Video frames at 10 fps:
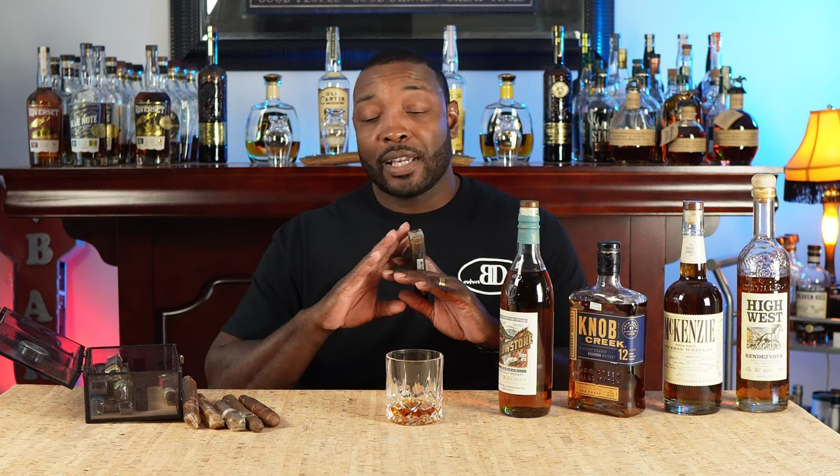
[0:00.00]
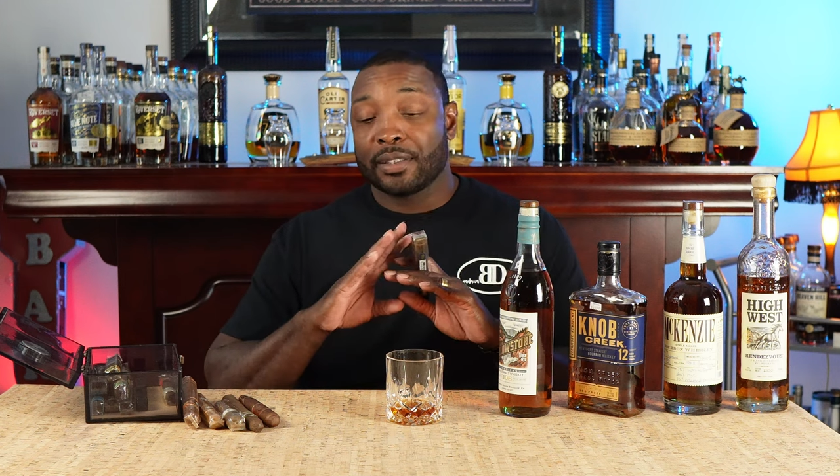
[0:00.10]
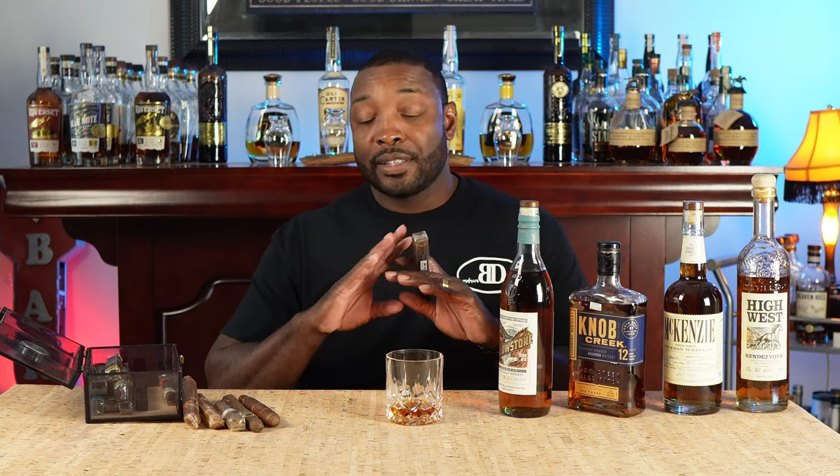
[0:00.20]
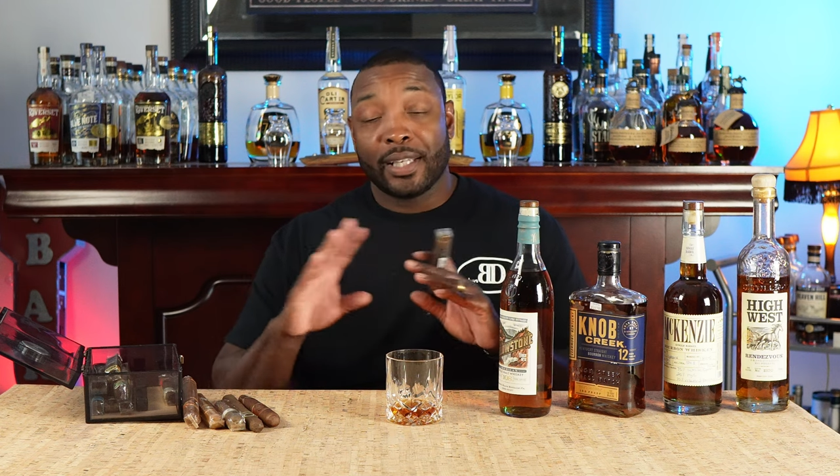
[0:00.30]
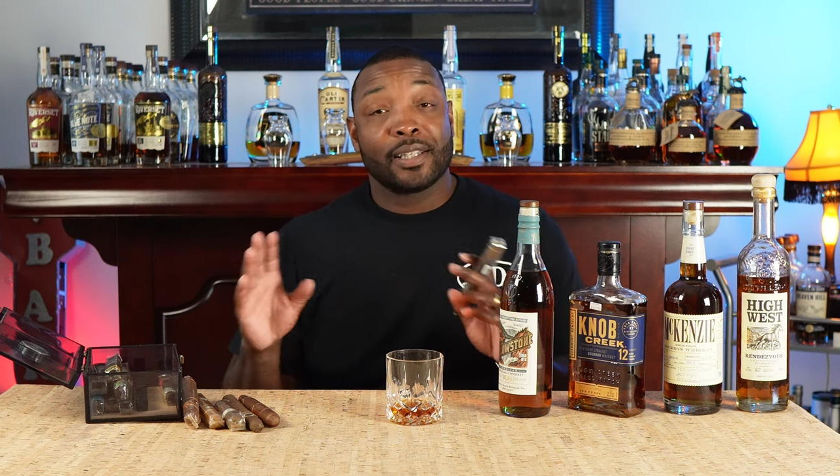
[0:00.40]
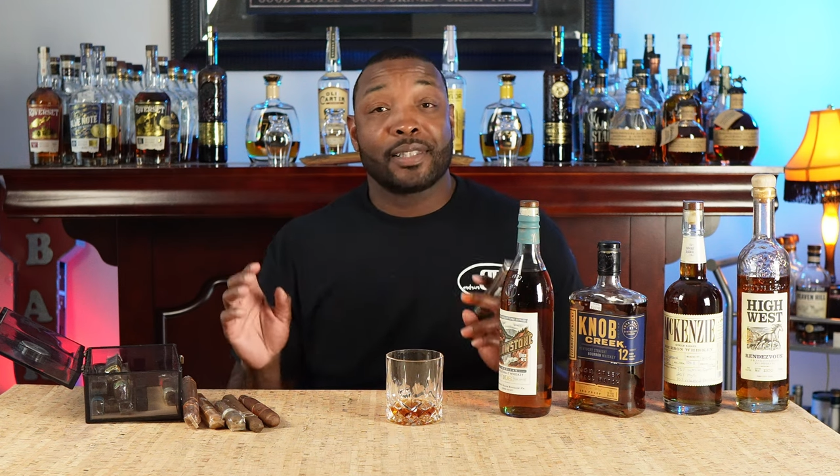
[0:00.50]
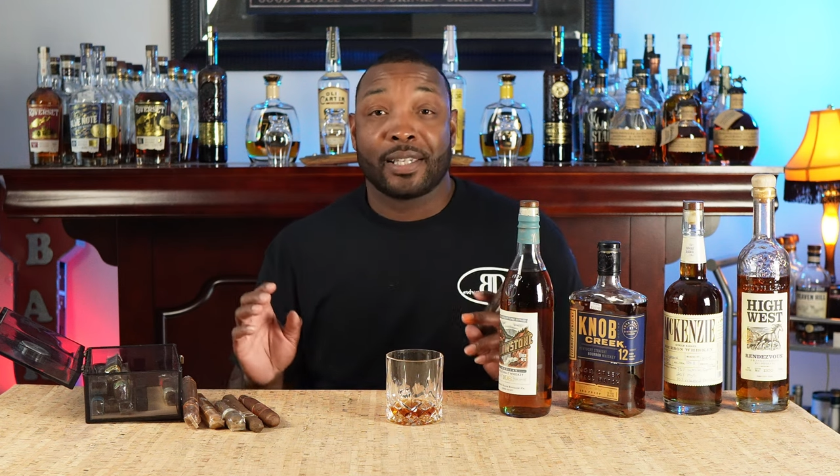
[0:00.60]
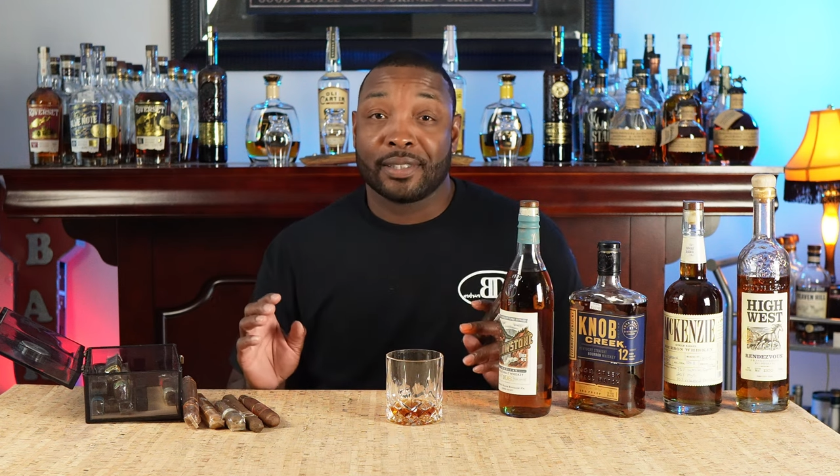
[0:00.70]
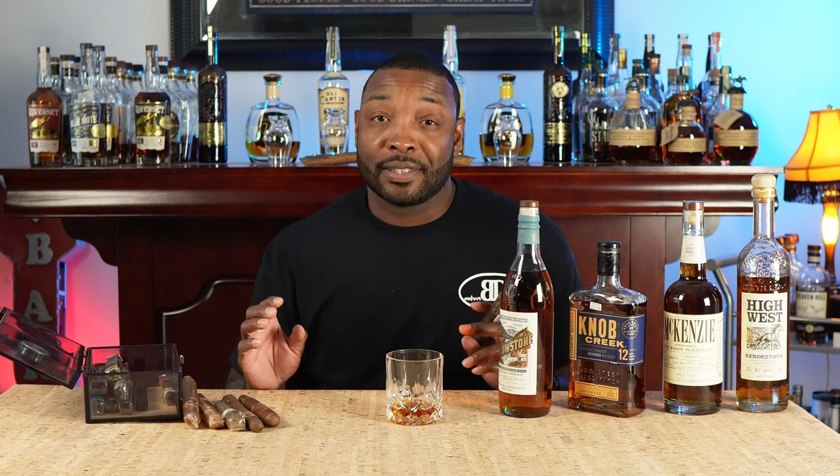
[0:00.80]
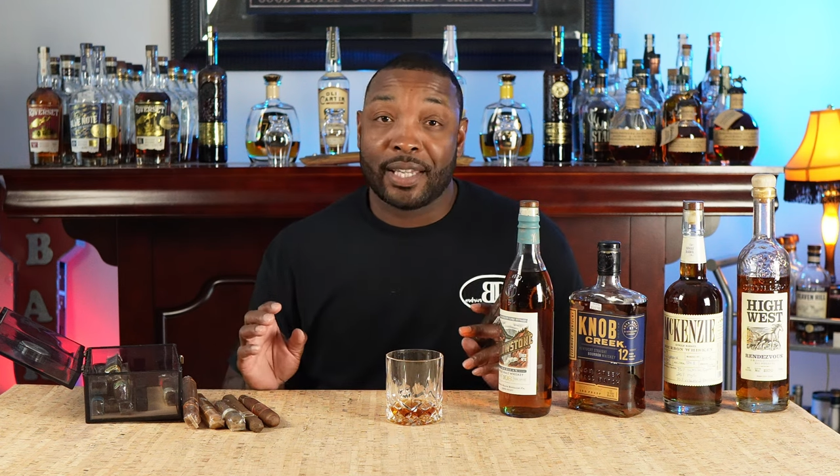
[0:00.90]
they tend to
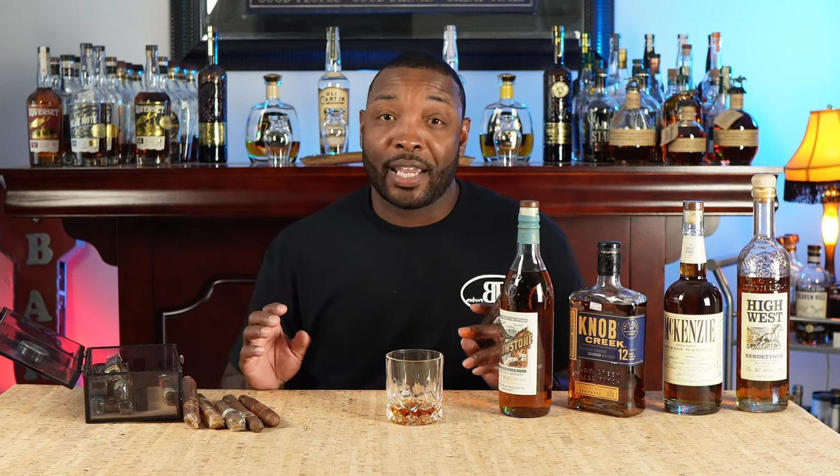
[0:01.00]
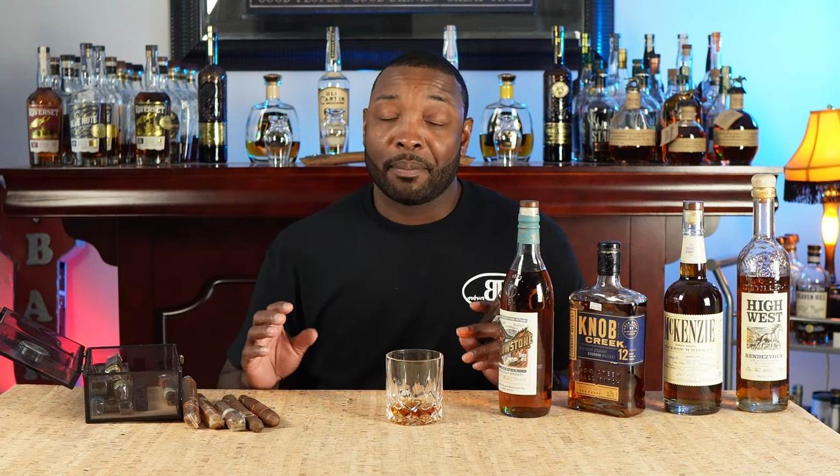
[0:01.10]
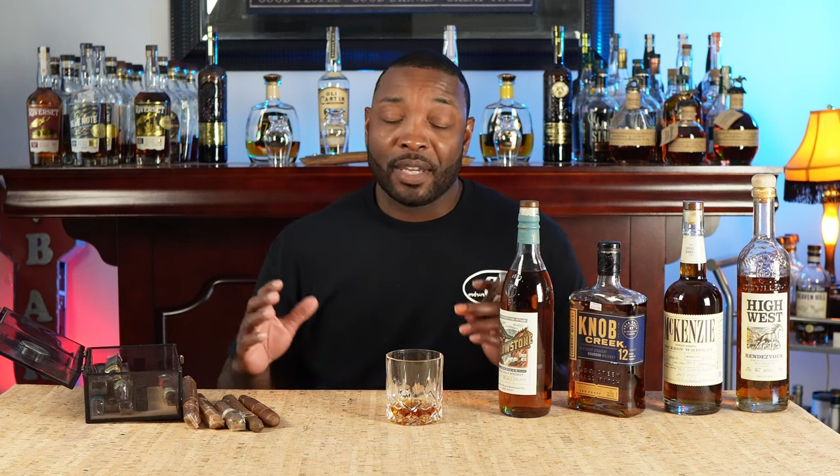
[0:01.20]
taste the same,